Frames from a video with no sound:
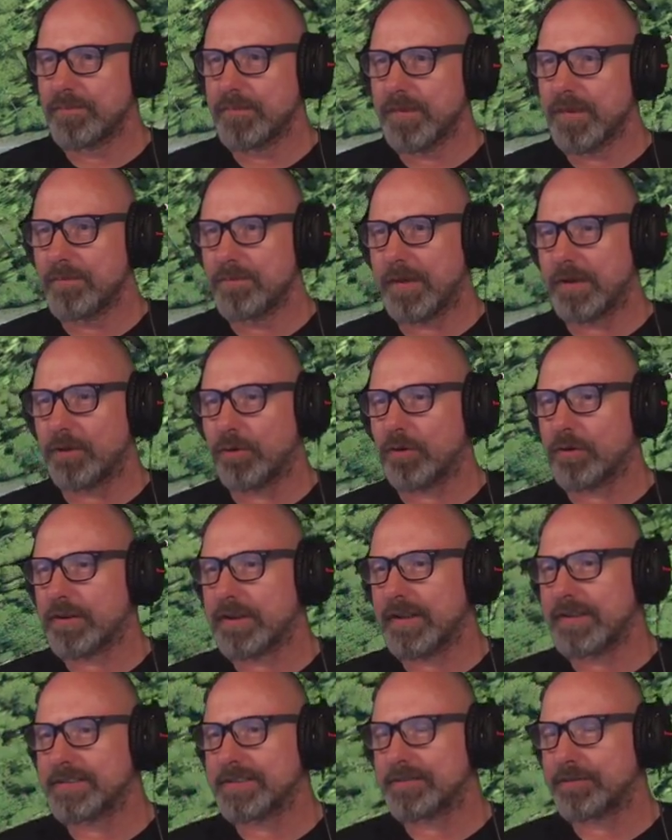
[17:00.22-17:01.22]

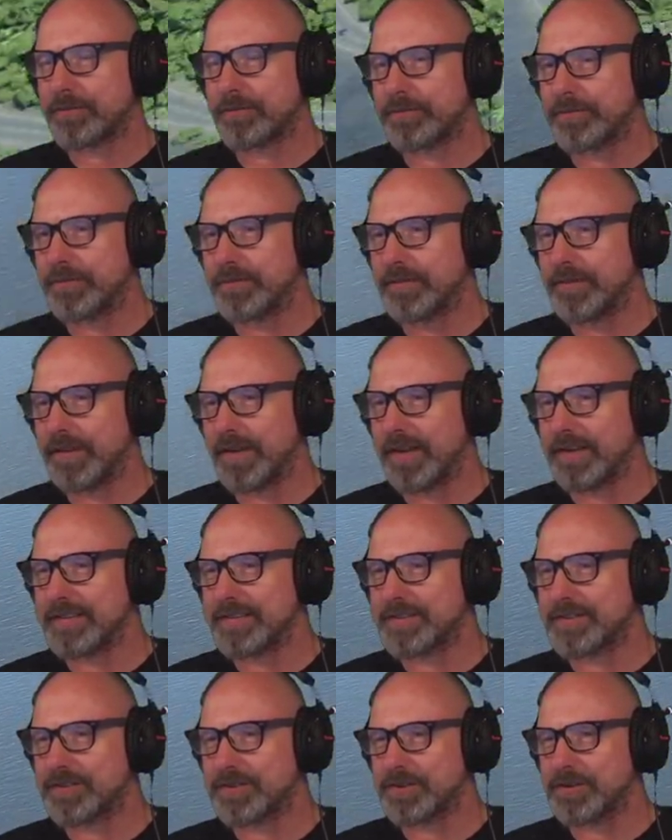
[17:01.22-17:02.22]
Mallorca is
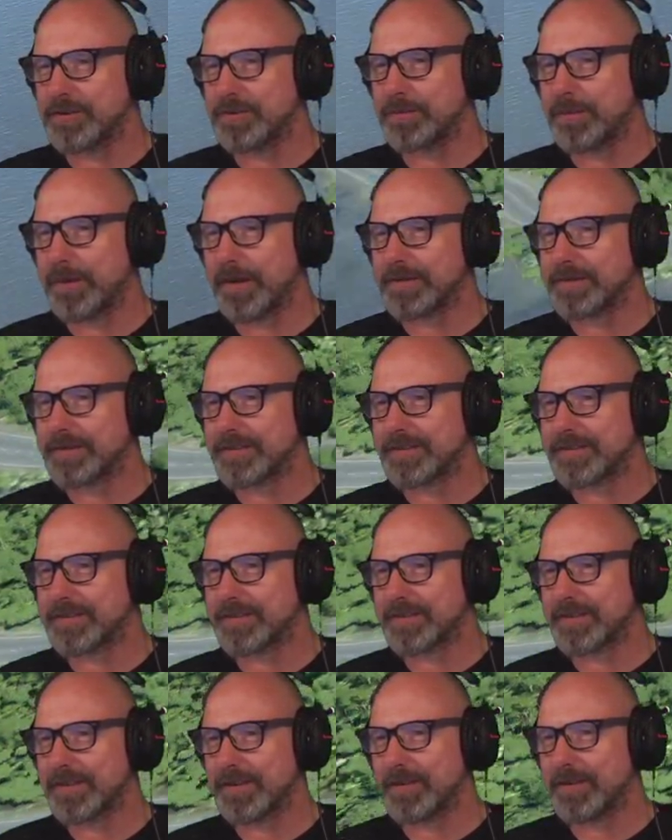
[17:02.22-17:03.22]
nice too, but
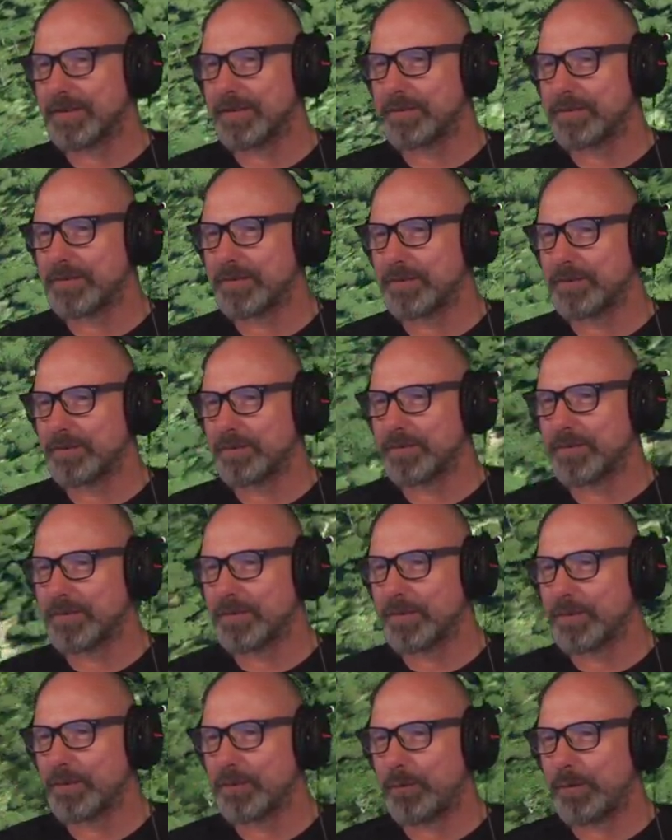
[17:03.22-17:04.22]

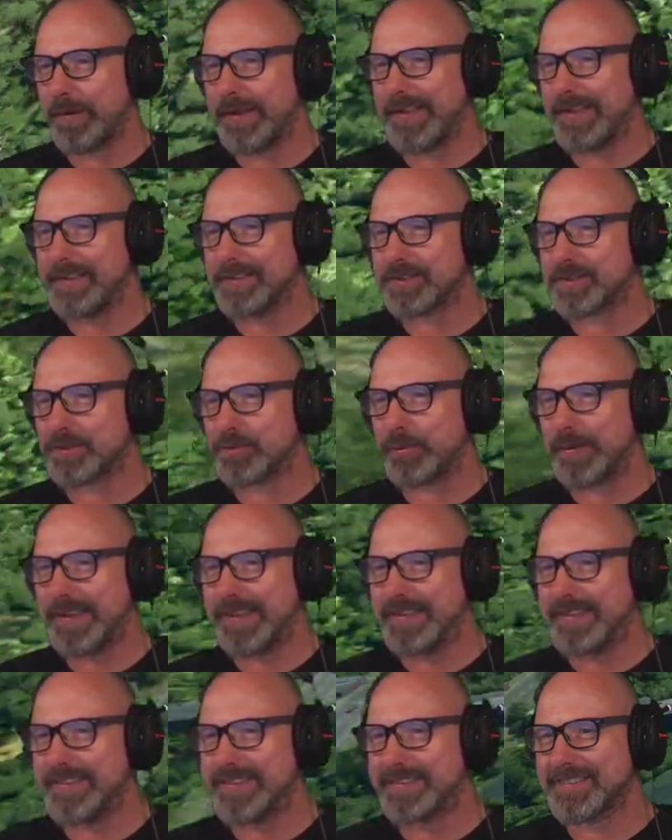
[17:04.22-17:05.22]
we, the
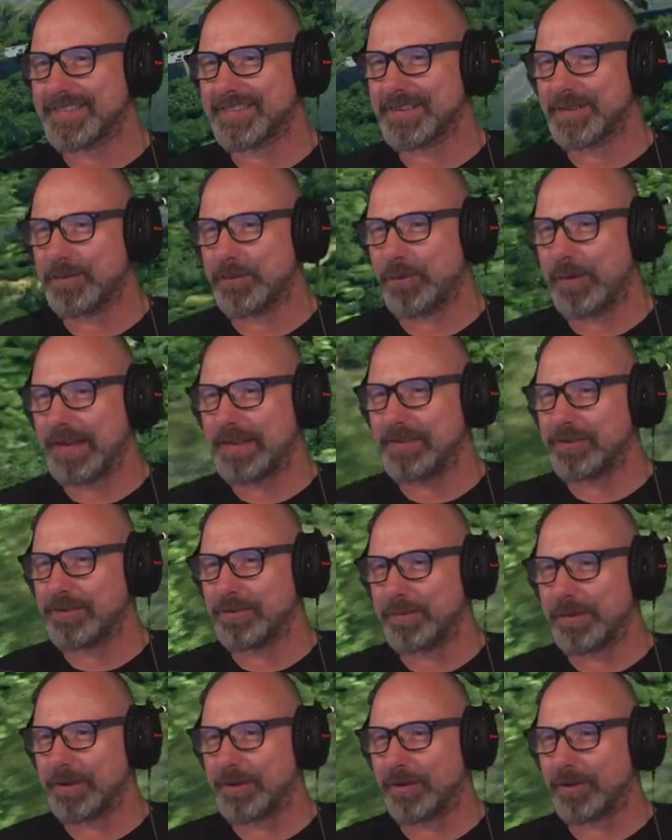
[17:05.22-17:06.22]
Swedes, went to
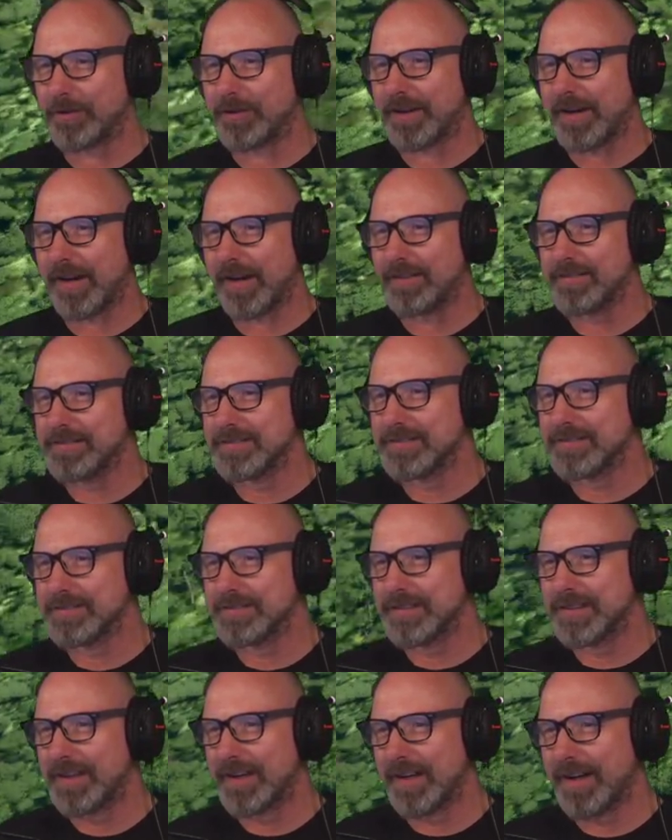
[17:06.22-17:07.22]
Mallorca
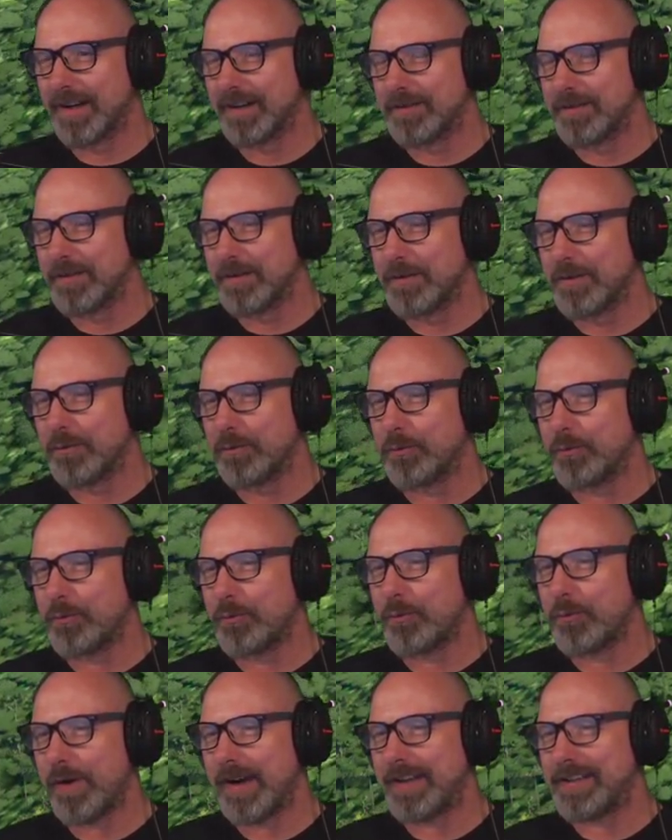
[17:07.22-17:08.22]

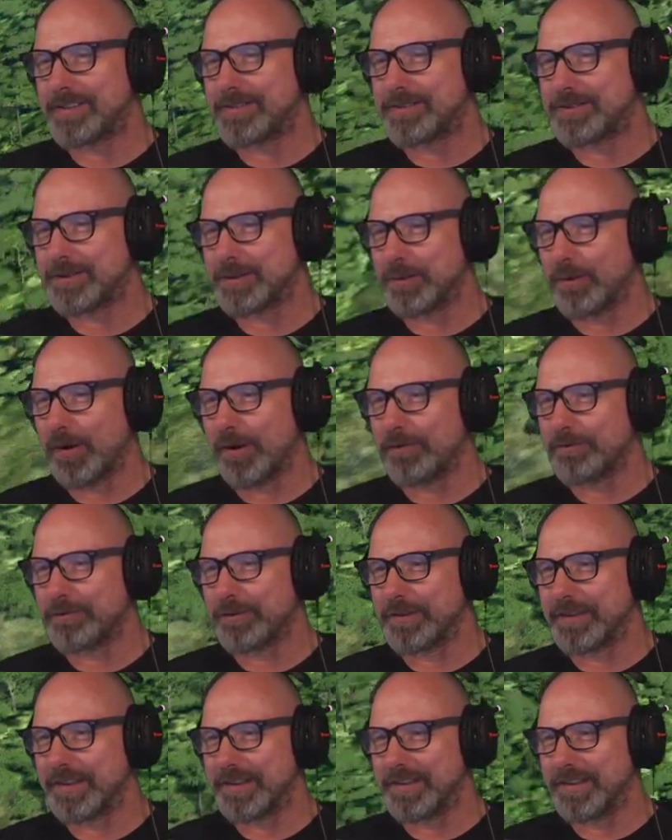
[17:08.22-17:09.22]
way too
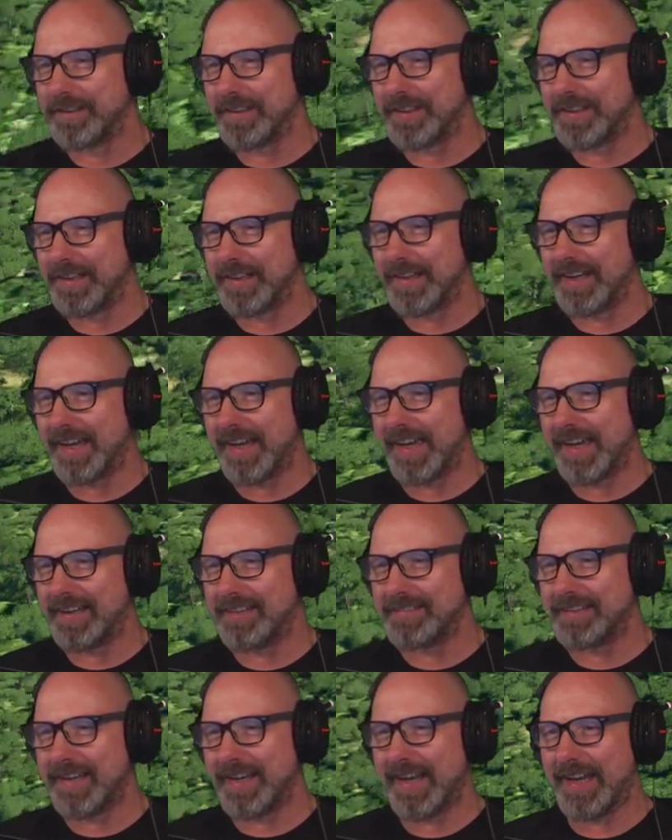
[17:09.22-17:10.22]
often in the
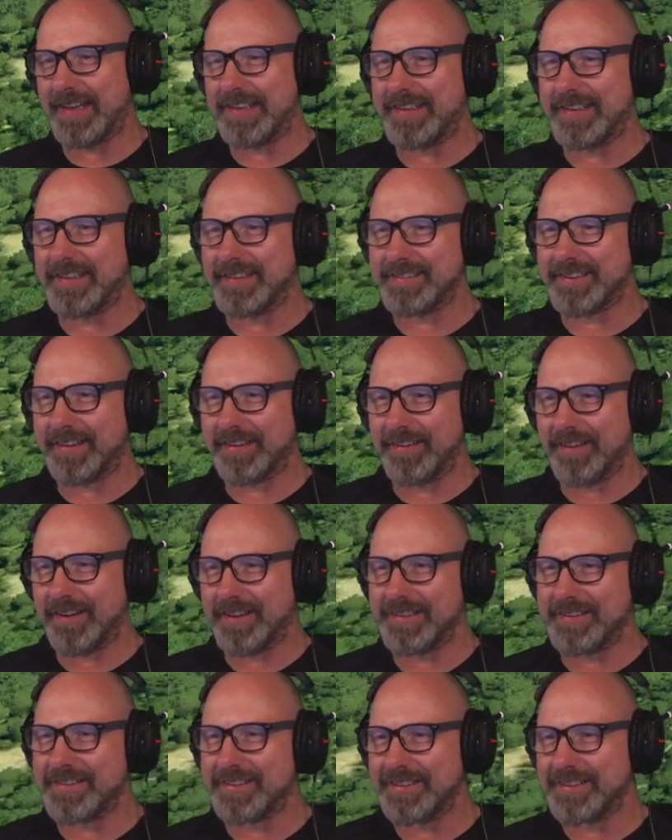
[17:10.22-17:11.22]
80s and
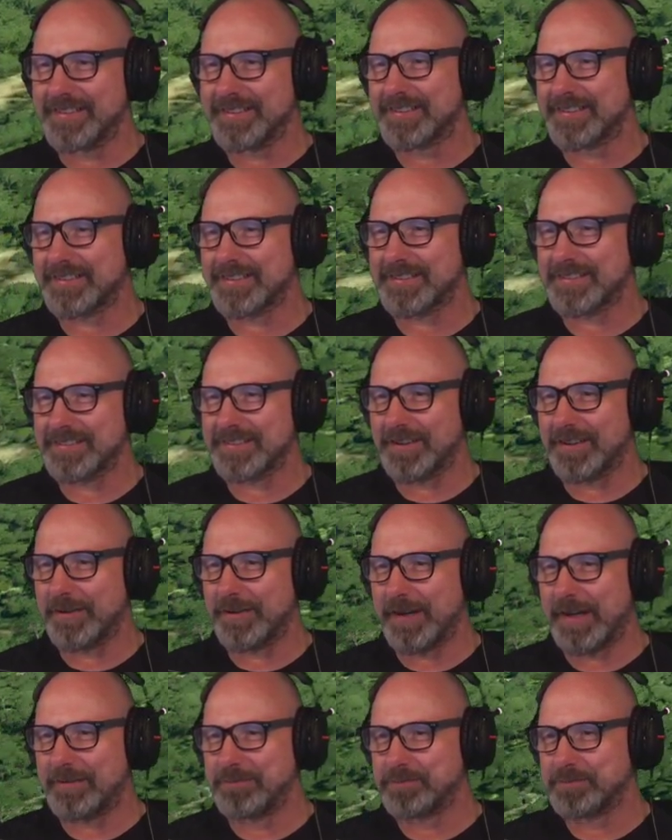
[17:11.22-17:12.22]
90s, so
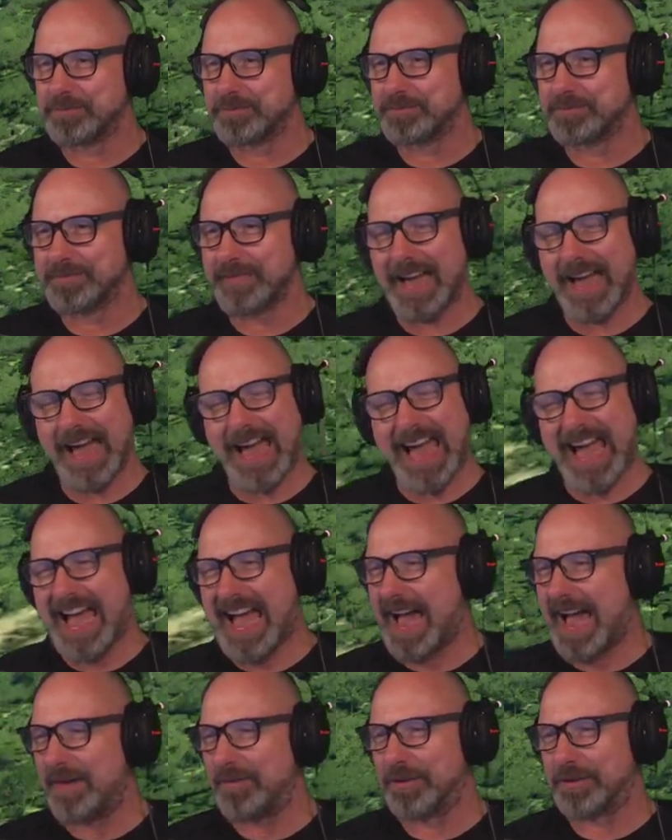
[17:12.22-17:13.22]

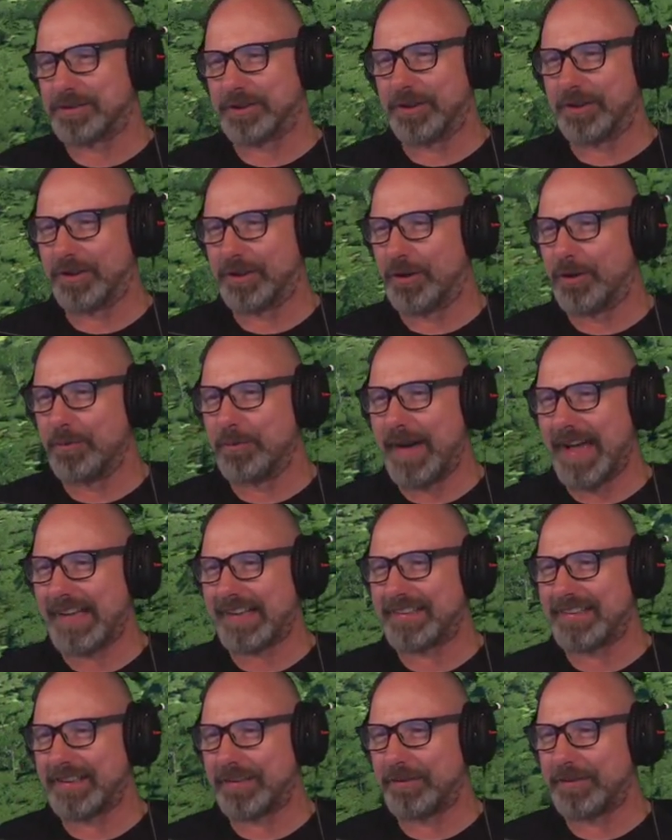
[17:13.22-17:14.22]
I'm not gonna go
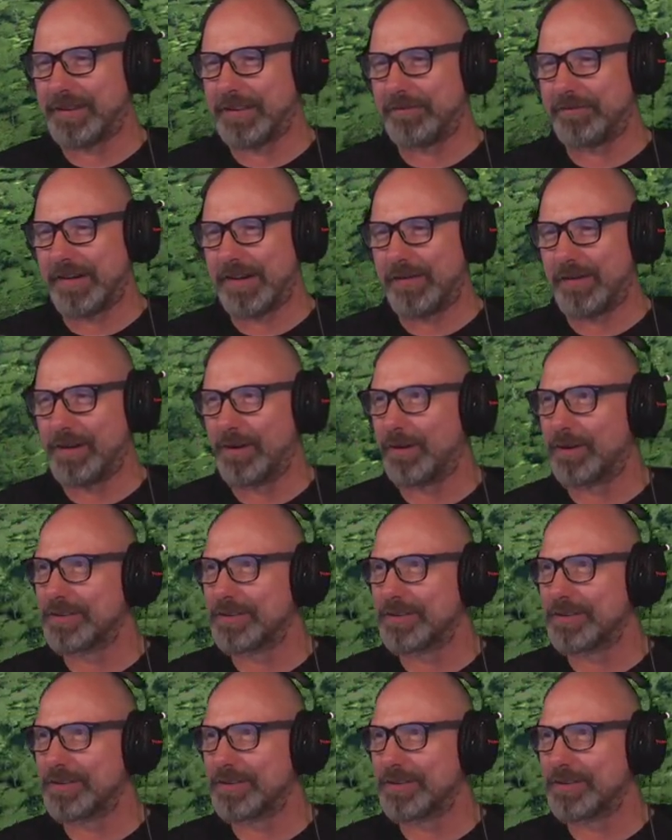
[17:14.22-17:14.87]
back there in a very long